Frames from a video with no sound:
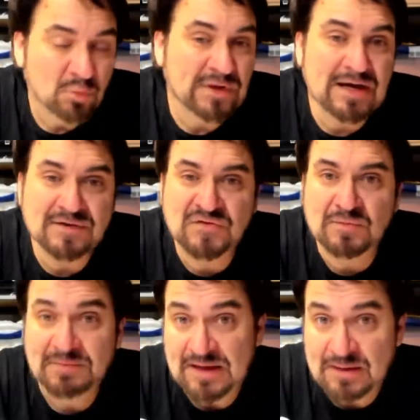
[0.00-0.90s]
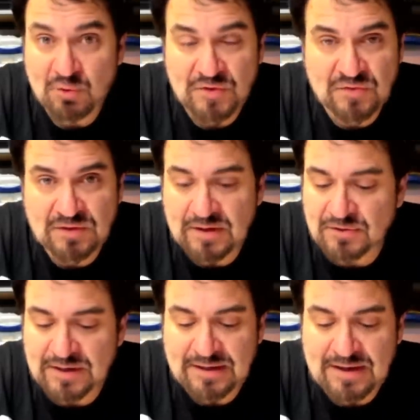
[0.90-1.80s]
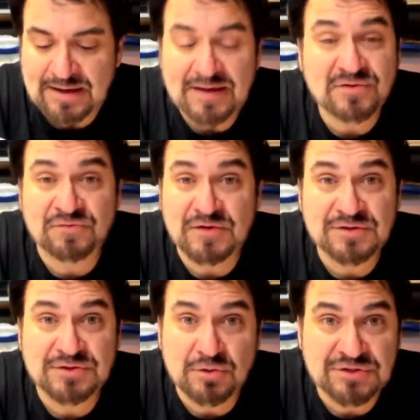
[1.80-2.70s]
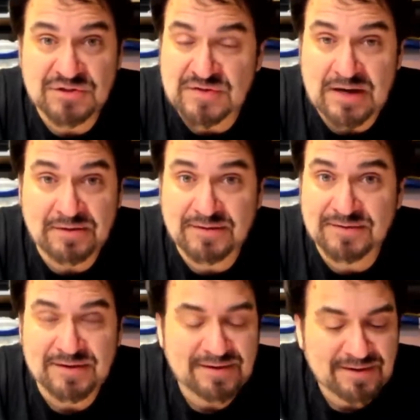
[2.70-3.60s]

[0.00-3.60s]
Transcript: We got some Game Boys in the other day. I had to finish Yoshi's Island.